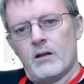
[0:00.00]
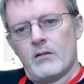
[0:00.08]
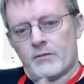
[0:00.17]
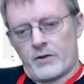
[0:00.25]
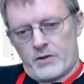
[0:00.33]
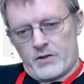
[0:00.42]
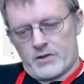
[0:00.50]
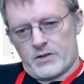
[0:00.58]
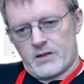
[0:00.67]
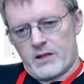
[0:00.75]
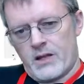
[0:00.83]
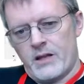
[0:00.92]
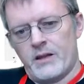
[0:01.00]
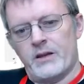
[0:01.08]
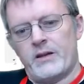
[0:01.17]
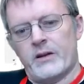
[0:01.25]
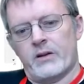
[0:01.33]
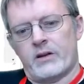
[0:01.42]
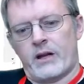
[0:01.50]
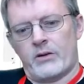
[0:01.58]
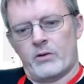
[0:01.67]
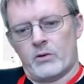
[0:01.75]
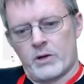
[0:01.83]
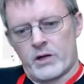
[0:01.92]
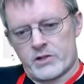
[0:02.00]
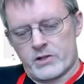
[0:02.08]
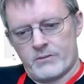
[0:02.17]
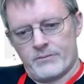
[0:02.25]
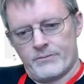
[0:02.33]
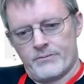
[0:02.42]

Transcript: first, and then narrowing it down to a question.